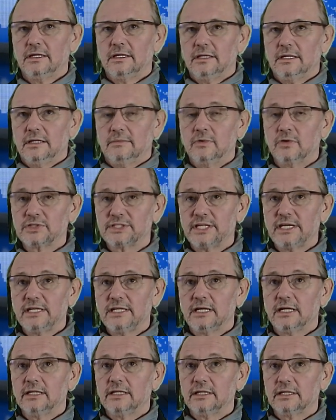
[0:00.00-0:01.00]
Most data
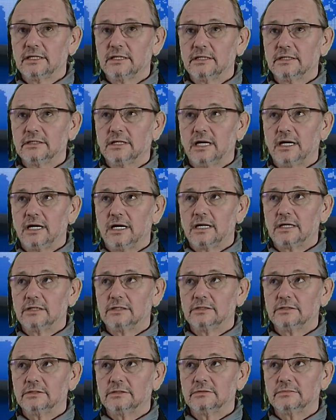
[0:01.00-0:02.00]
leaks
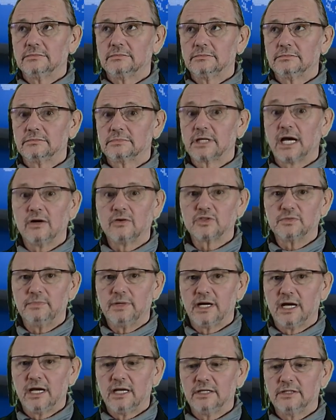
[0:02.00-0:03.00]
are caused
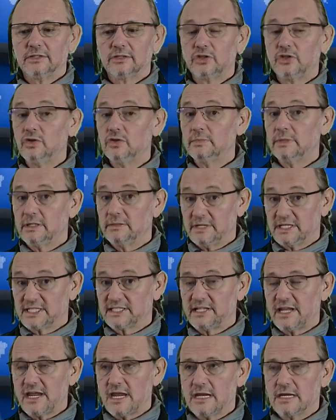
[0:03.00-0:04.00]
by the human
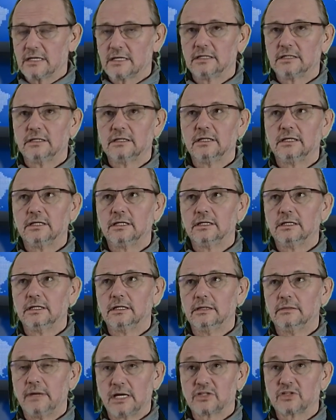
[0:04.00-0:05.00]
mistake.
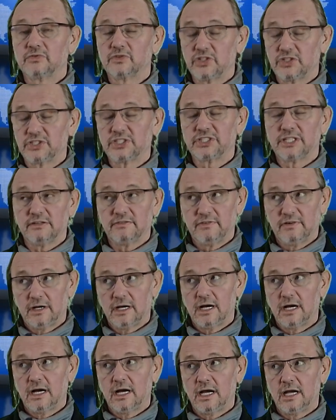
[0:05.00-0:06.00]
Microsoft
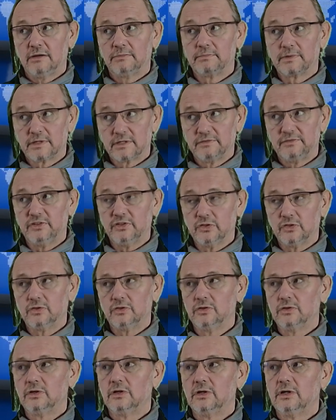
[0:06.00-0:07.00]
365
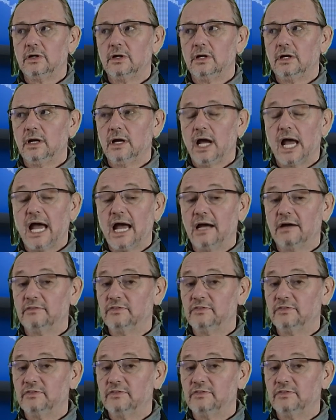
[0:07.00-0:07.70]
Purview have